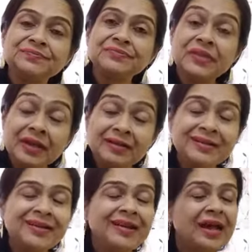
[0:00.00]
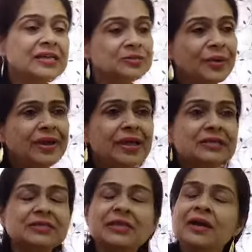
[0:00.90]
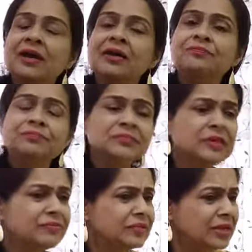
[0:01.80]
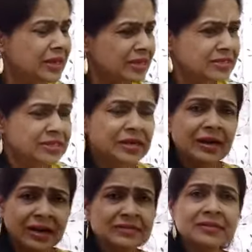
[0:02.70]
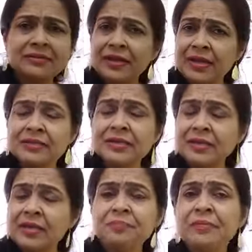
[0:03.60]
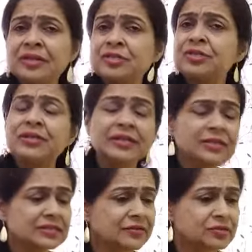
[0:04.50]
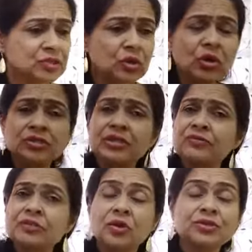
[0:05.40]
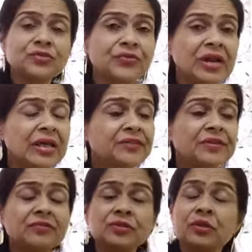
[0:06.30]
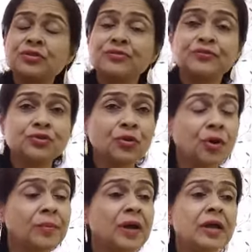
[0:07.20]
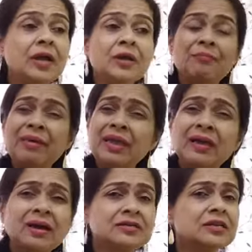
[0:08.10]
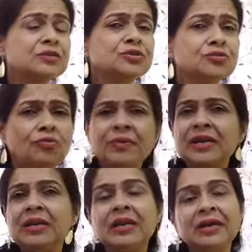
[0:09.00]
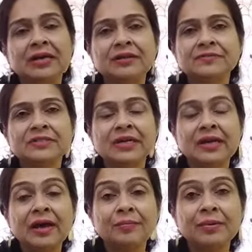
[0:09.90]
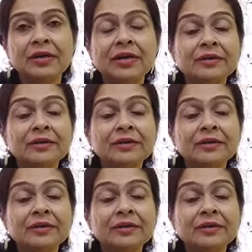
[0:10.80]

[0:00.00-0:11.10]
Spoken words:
Yeah, as well as yes, it had, as I keep mentioning, yes, there was loss of life, there was loss of job, pay cuts, so many negatives that happened.